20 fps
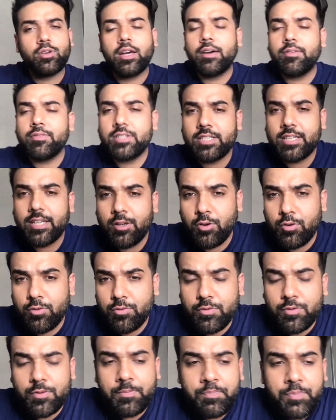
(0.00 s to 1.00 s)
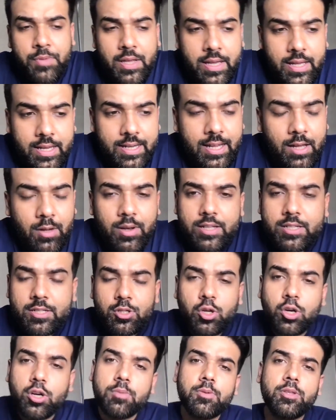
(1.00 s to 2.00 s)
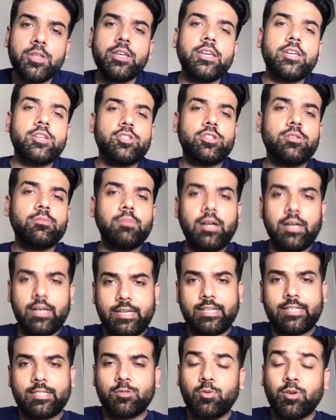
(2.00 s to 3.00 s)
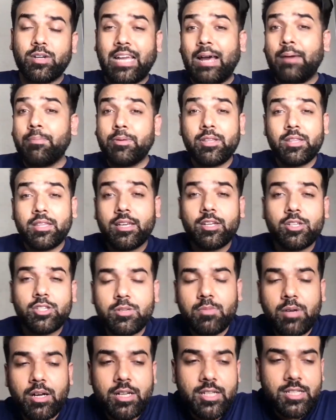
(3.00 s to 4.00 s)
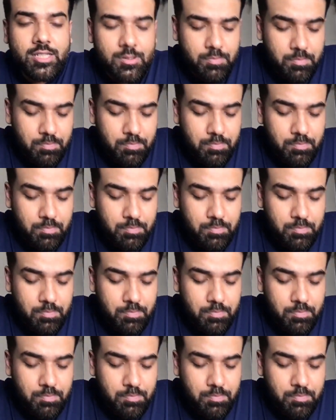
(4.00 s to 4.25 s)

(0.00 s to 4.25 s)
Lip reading: to have a sell-off. Now let's talk about the Asian markets. What happened in the Asian markets,